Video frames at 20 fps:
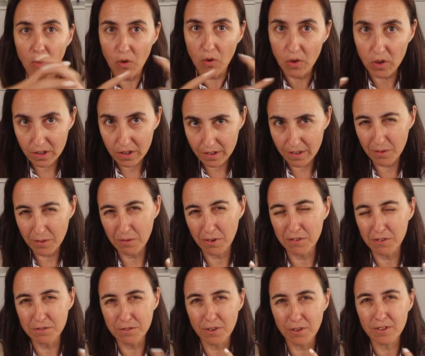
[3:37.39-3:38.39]
all in
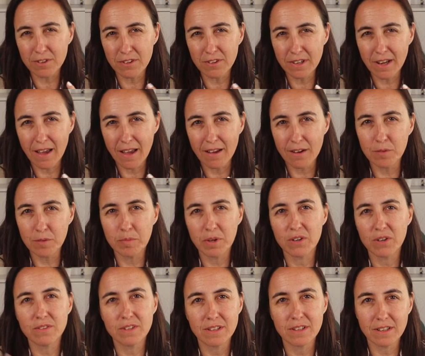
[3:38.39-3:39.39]
one folder now,
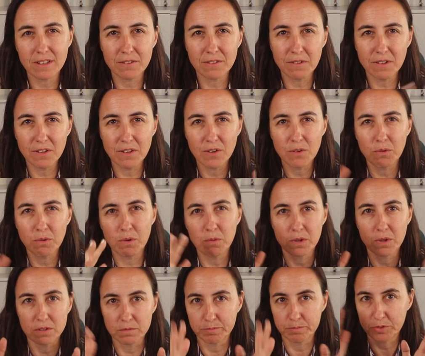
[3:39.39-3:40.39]
but on the next video, we
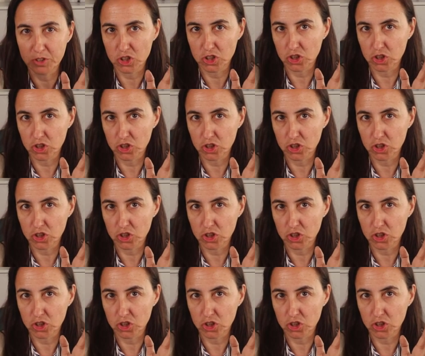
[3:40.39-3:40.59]
will